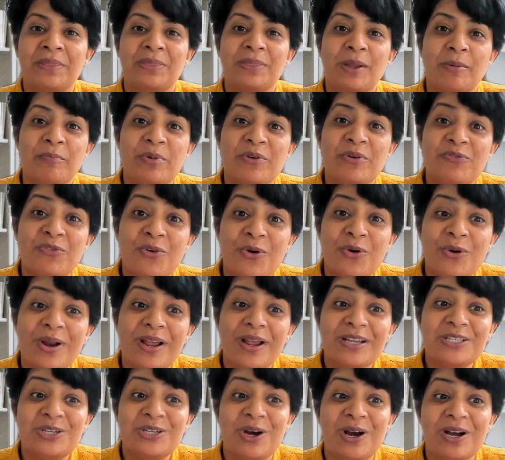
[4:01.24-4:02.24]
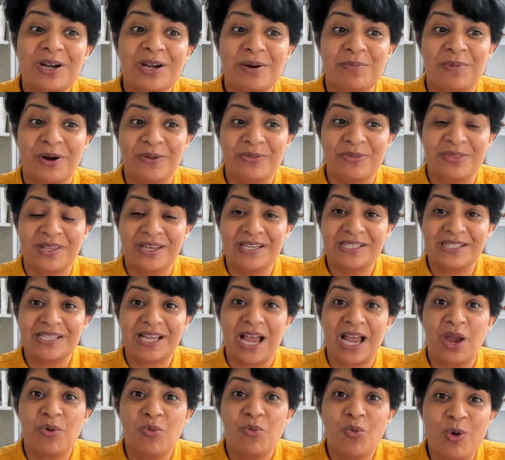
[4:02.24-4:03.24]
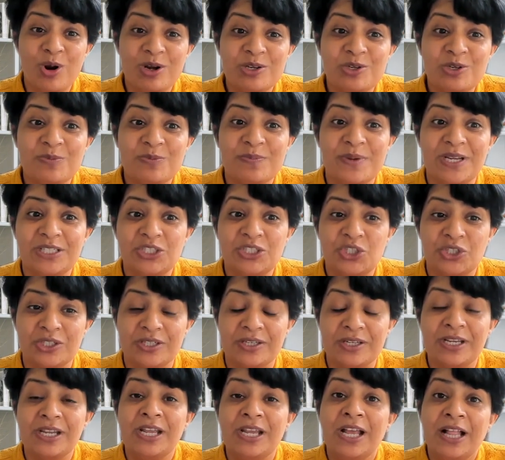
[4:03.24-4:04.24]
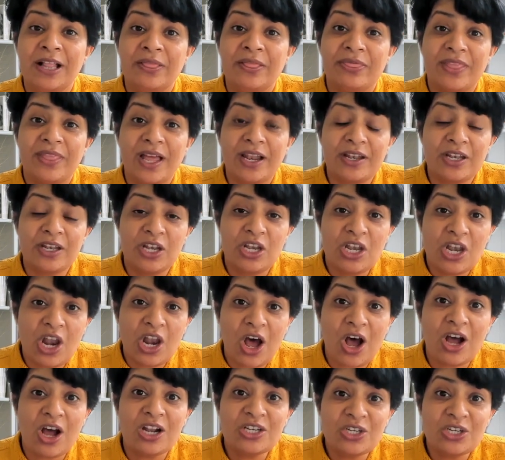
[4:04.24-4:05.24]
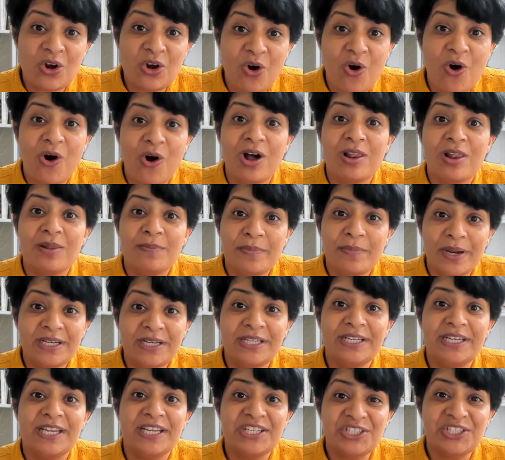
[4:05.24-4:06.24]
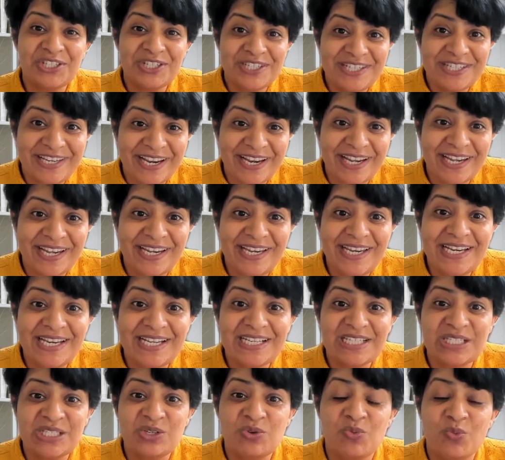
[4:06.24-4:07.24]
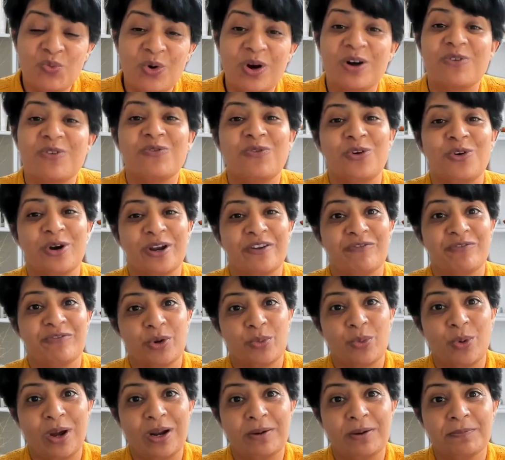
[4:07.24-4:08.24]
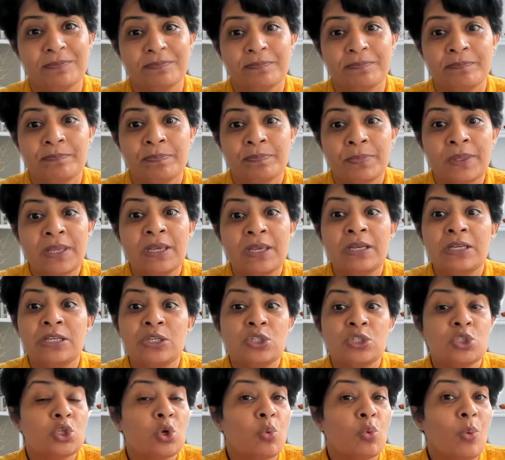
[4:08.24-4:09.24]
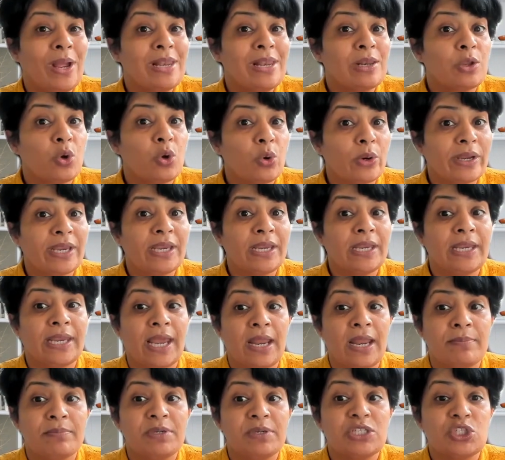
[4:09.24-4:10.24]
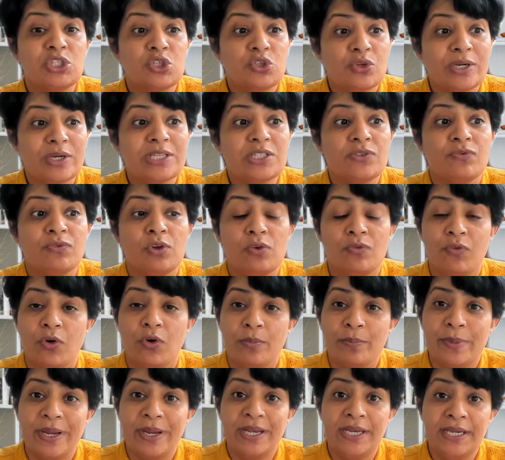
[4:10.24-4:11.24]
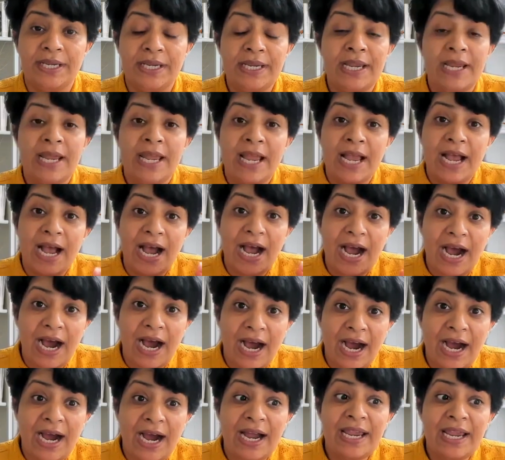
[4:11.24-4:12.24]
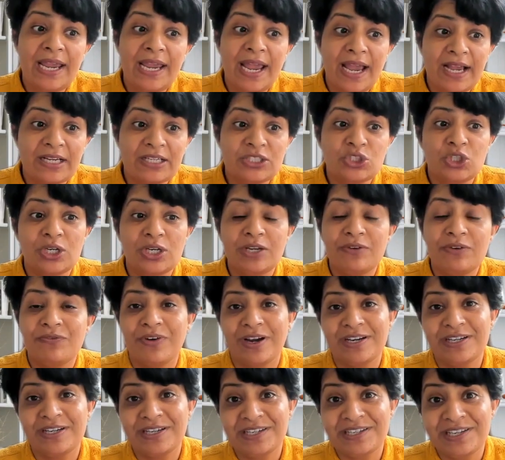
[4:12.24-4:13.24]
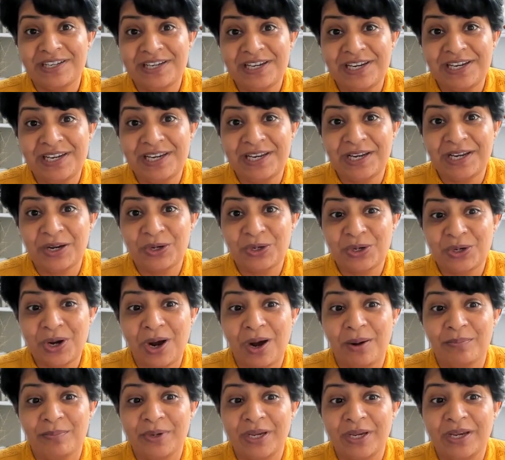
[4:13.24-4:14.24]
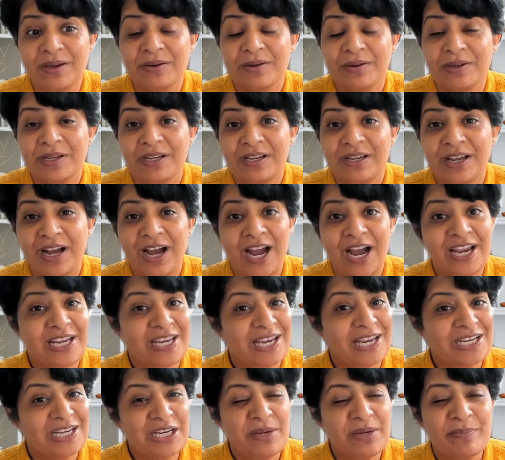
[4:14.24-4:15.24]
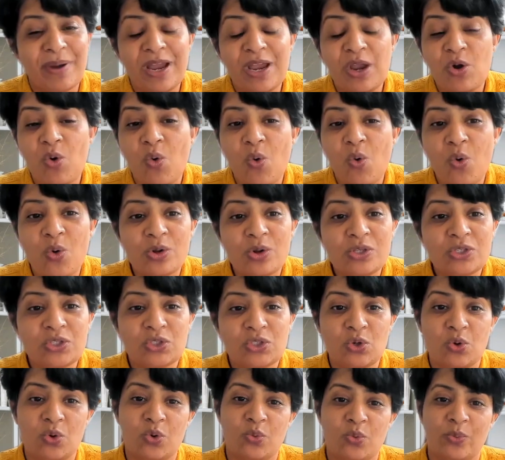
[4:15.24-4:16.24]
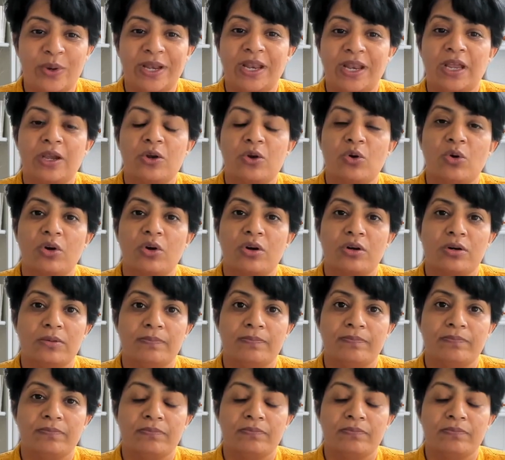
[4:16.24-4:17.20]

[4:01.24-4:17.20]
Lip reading: Now, before I talk about this, I want to mention that not all meditation techniques work for everyone. So while cooking can be stressful for many, I actually find it healing and calming. I get in my own zone when I cook.